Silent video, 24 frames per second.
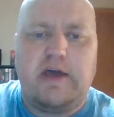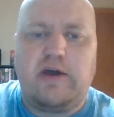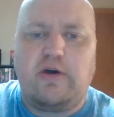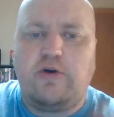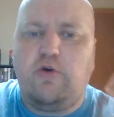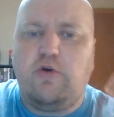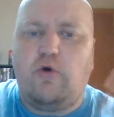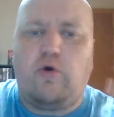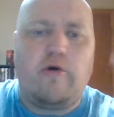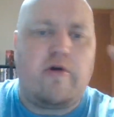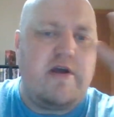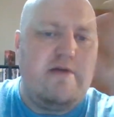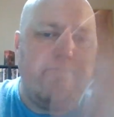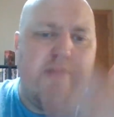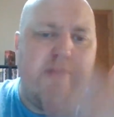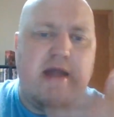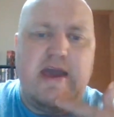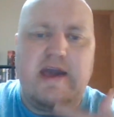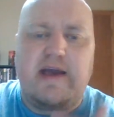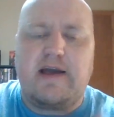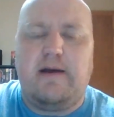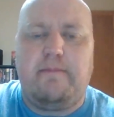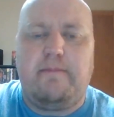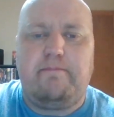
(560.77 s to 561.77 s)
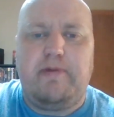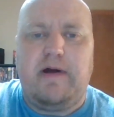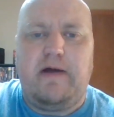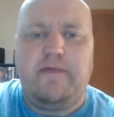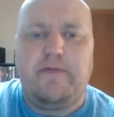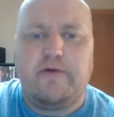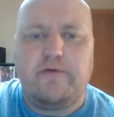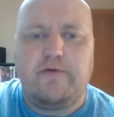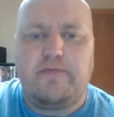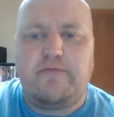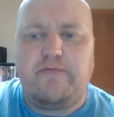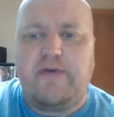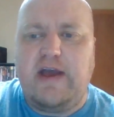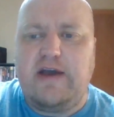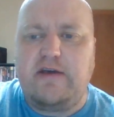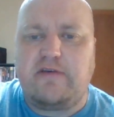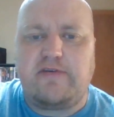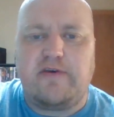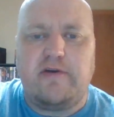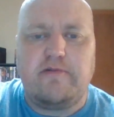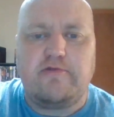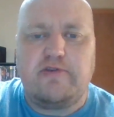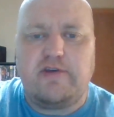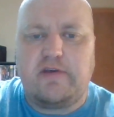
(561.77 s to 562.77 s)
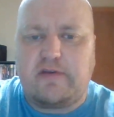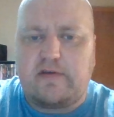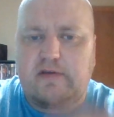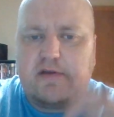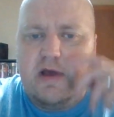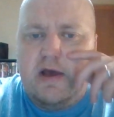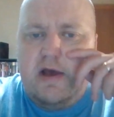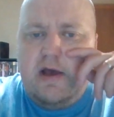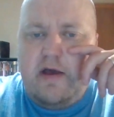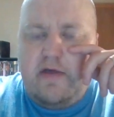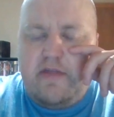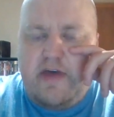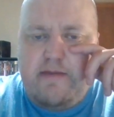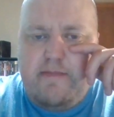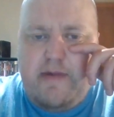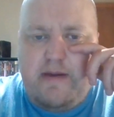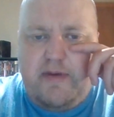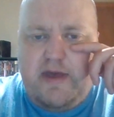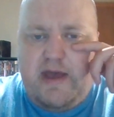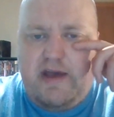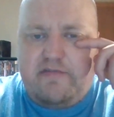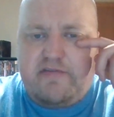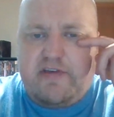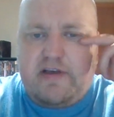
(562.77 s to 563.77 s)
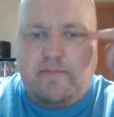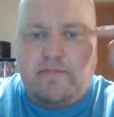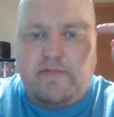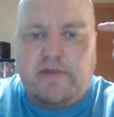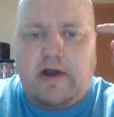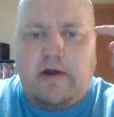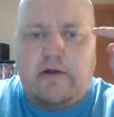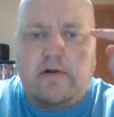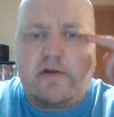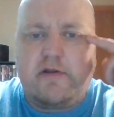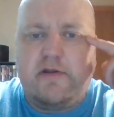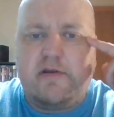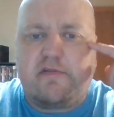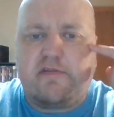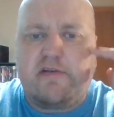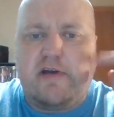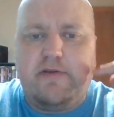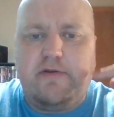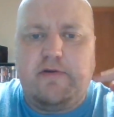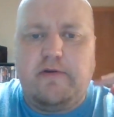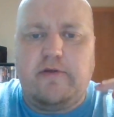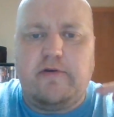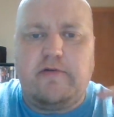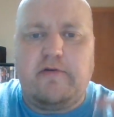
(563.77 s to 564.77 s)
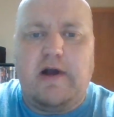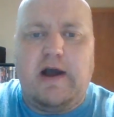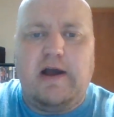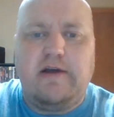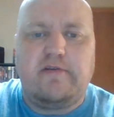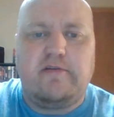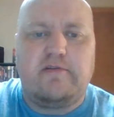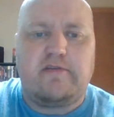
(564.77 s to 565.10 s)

gory makeup on their face. They maybe have some darkness under their eyes.